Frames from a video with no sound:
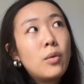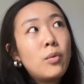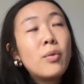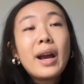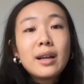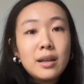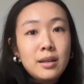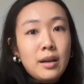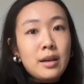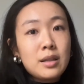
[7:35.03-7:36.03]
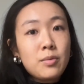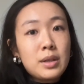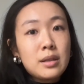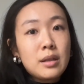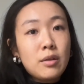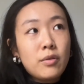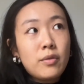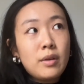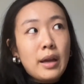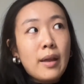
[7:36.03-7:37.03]
recognize oneself
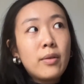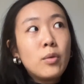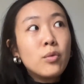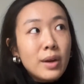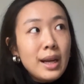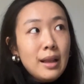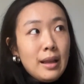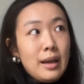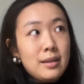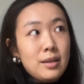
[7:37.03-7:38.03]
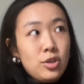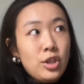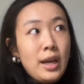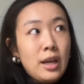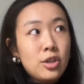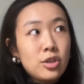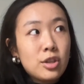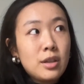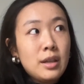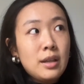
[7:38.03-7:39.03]
and realize the
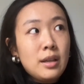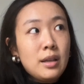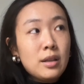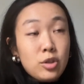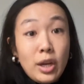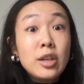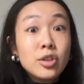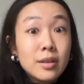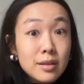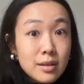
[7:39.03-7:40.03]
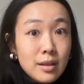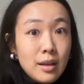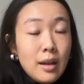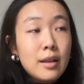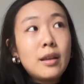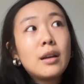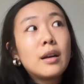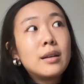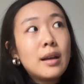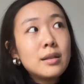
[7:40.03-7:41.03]
changes that are
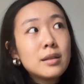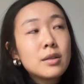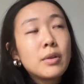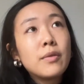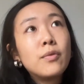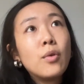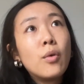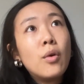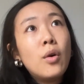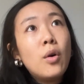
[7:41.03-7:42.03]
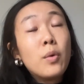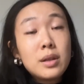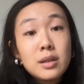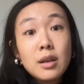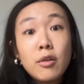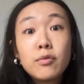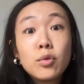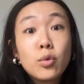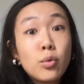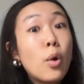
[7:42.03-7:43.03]
necessary for oneself to
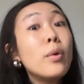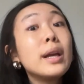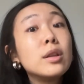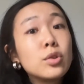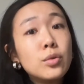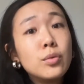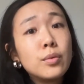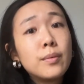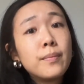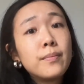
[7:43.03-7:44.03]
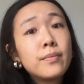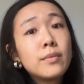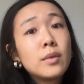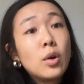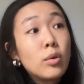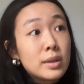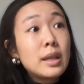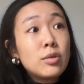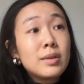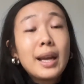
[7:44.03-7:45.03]
grow into, or say
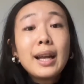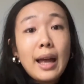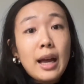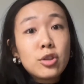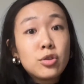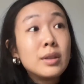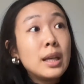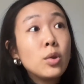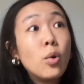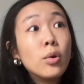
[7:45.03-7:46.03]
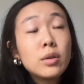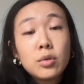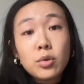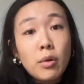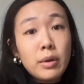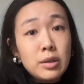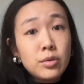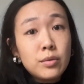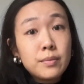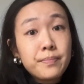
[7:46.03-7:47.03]
to take action in order to grow
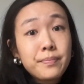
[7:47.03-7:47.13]
into.